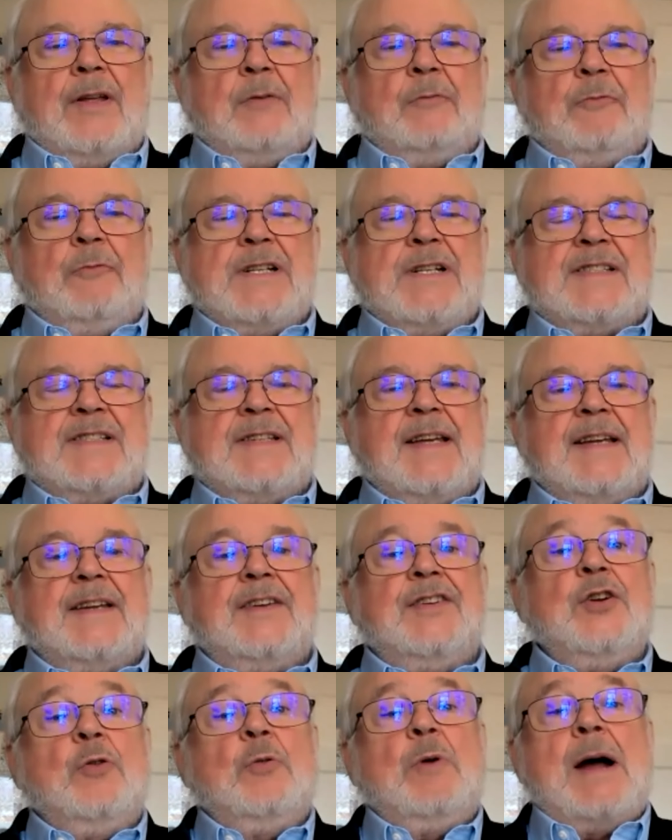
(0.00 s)
we see a
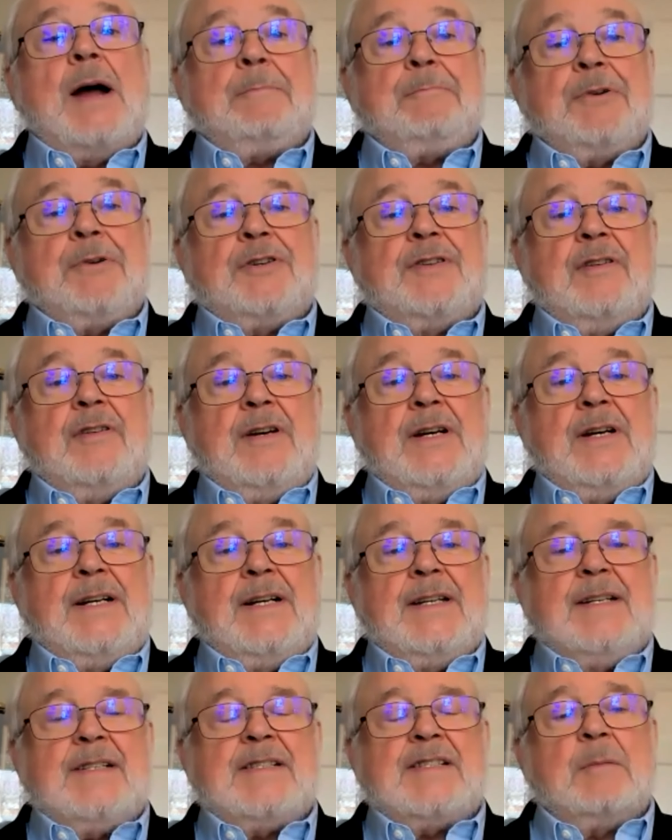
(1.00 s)
new
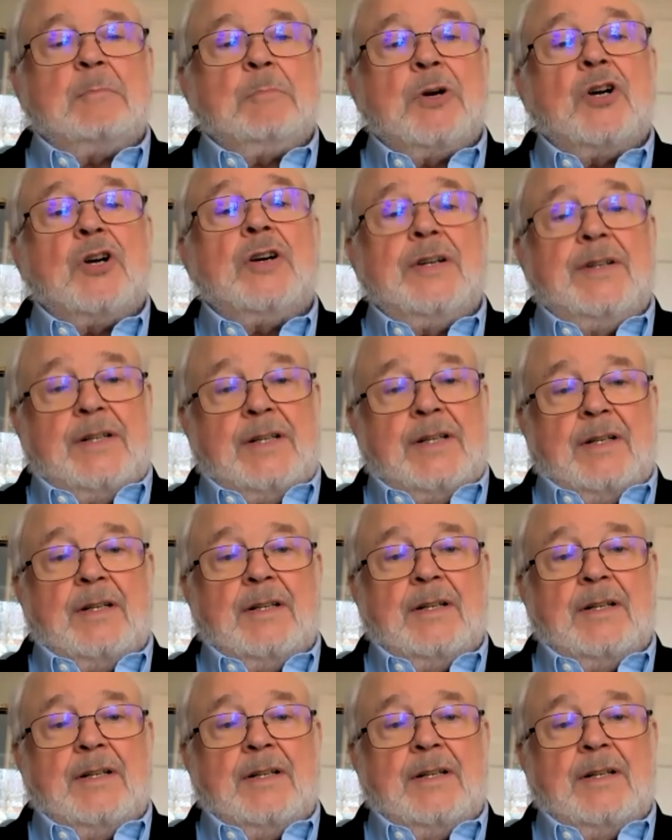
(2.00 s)
opportunity as a burden.